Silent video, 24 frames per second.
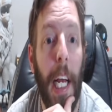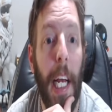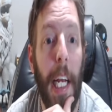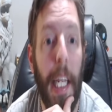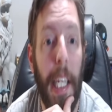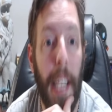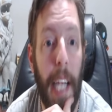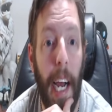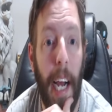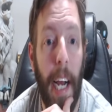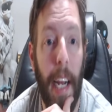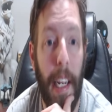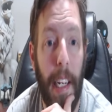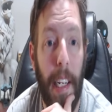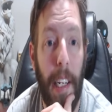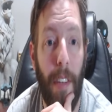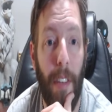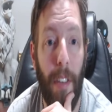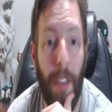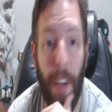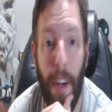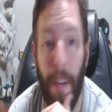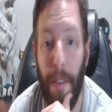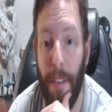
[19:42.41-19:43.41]
yeah,
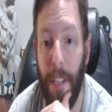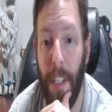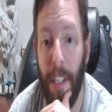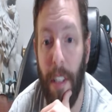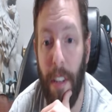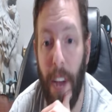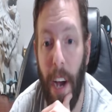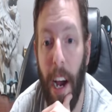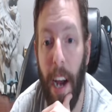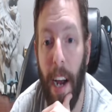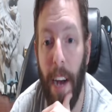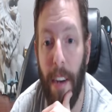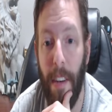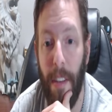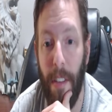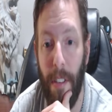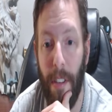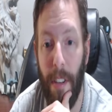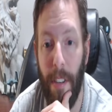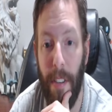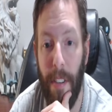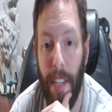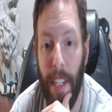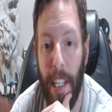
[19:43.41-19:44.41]
he's definitely tired and
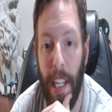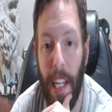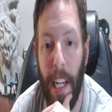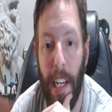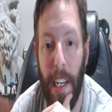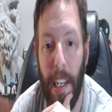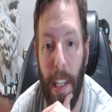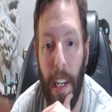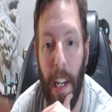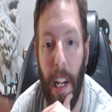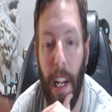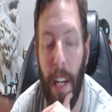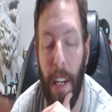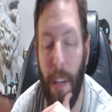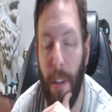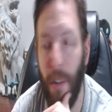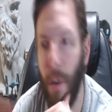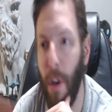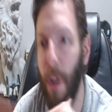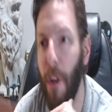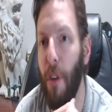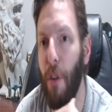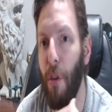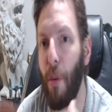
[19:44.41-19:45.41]
stuff like that. And
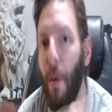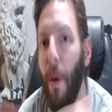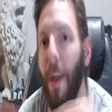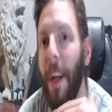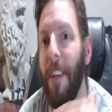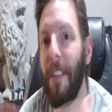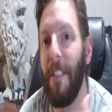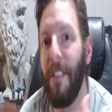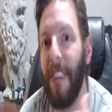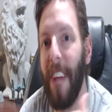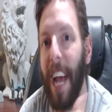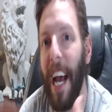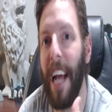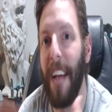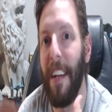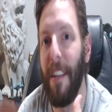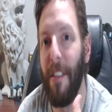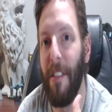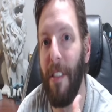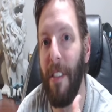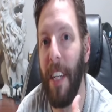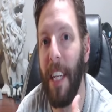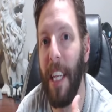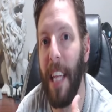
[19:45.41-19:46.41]
it's quite sad
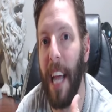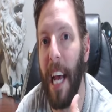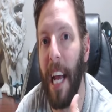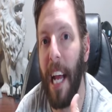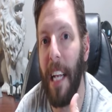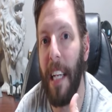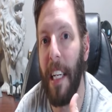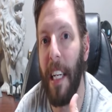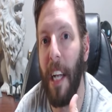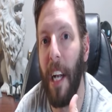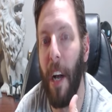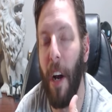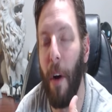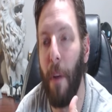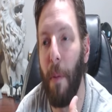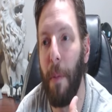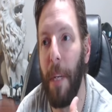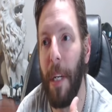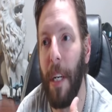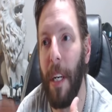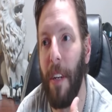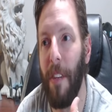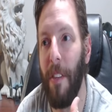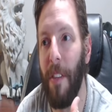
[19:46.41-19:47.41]
to see that, you know,
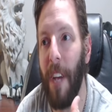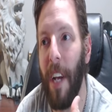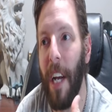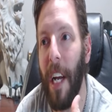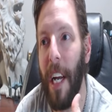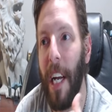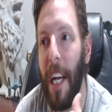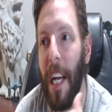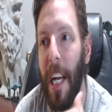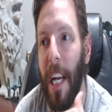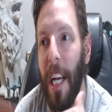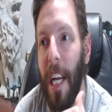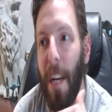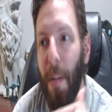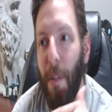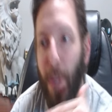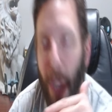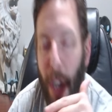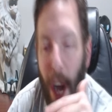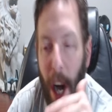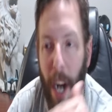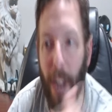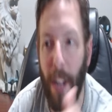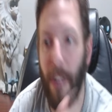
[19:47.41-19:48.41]
because
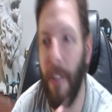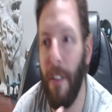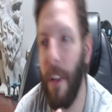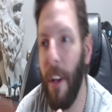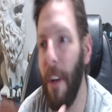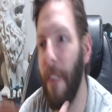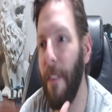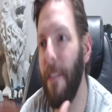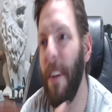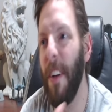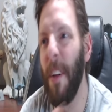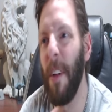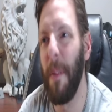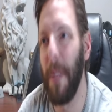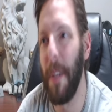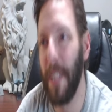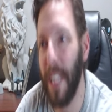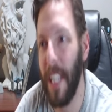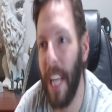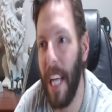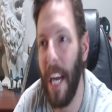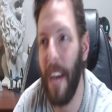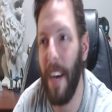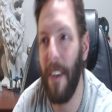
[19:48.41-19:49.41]
regardless how you feel about
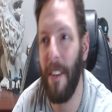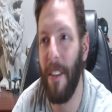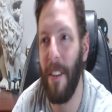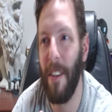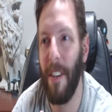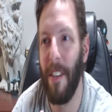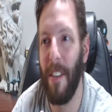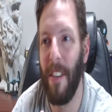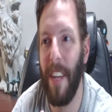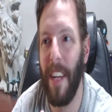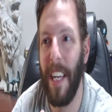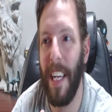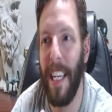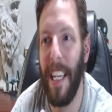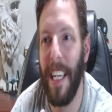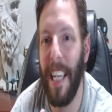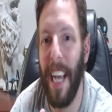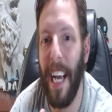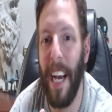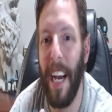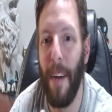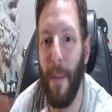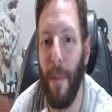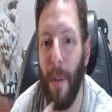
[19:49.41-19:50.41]
the character, it's like,
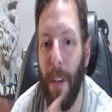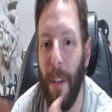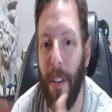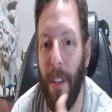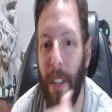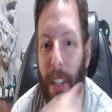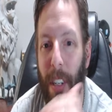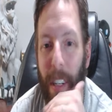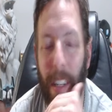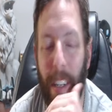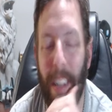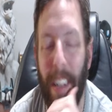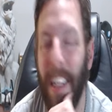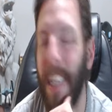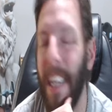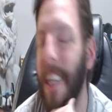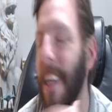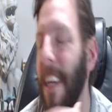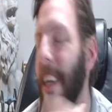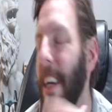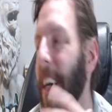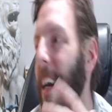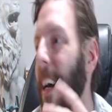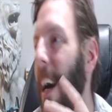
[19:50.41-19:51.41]
yeah, one day, like,
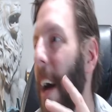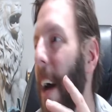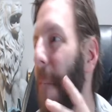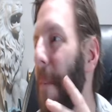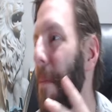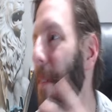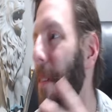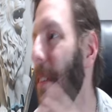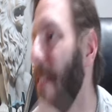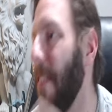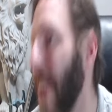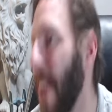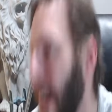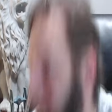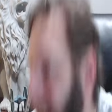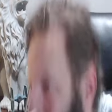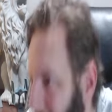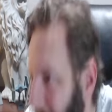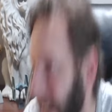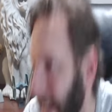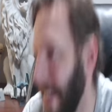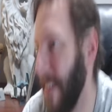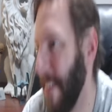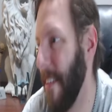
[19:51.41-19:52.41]
I'm
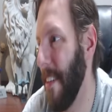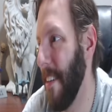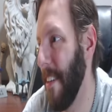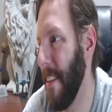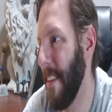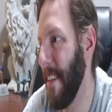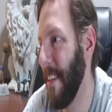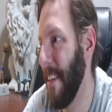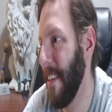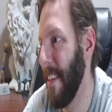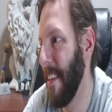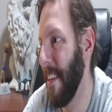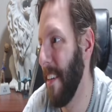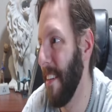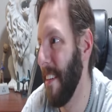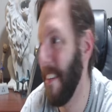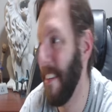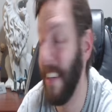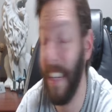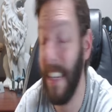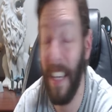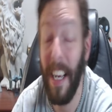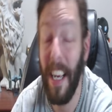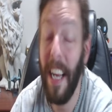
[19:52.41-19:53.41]
tired. It's
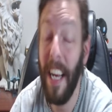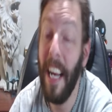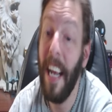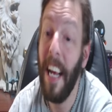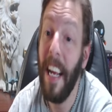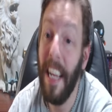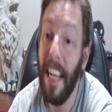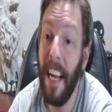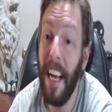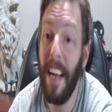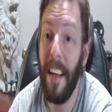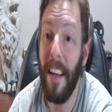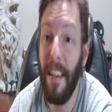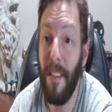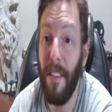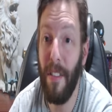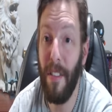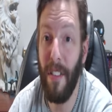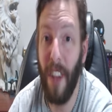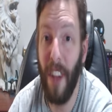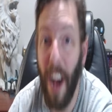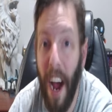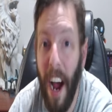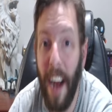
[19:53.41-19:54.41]
like, yeah,
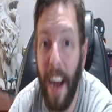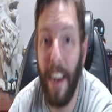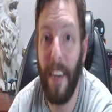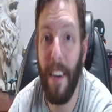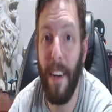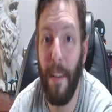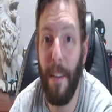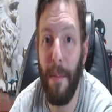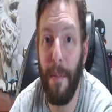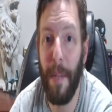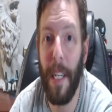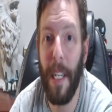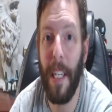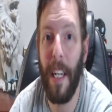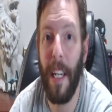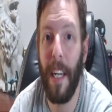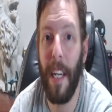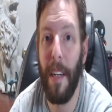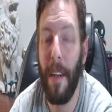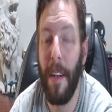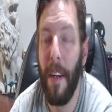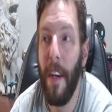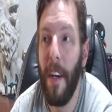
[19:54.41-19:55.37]
he's tired of being, like,